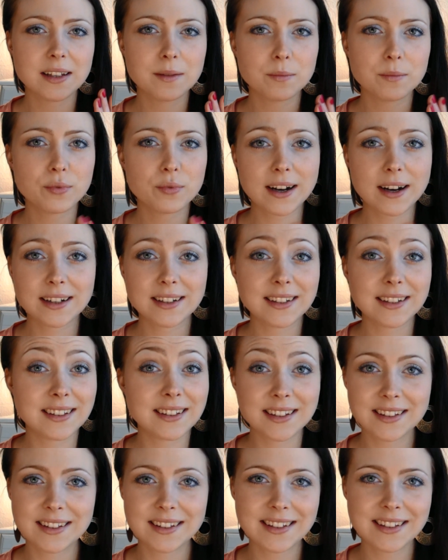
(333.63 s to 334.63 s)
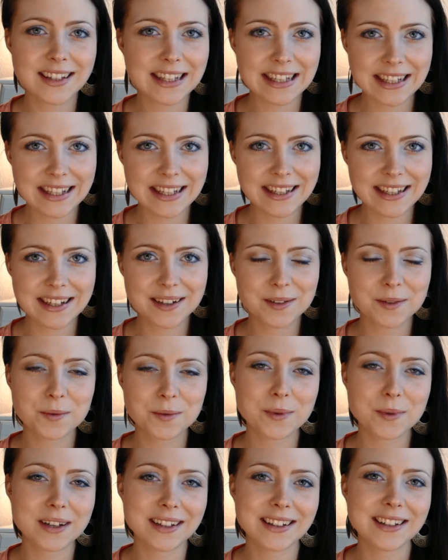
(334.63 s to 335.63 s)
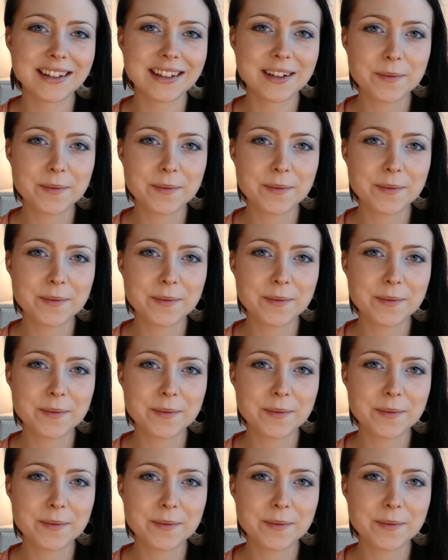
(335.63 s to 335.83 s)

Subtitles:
practice is key when